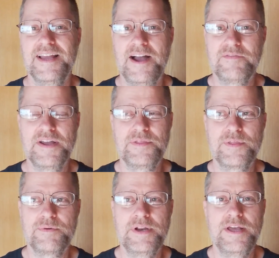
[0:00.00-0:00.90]
I've got the
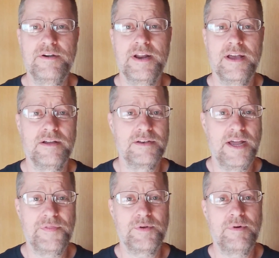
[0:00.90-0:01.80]
300L,
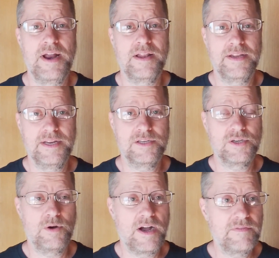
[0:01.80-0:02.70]
not the Rally,
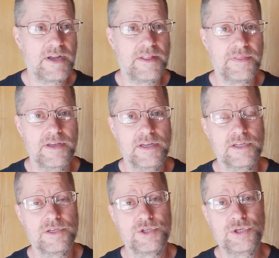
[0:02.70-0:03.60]
so I've got the
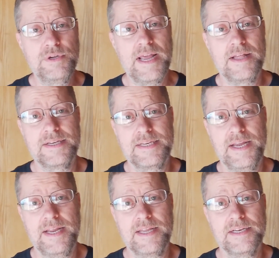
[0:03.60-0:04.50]
2-gallon
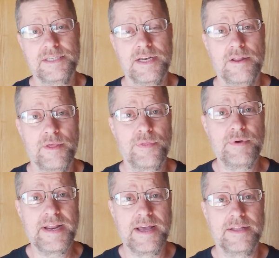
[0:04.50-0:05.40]
tank instead of the
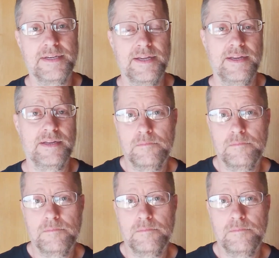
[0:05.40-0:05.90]
3-gallon tank.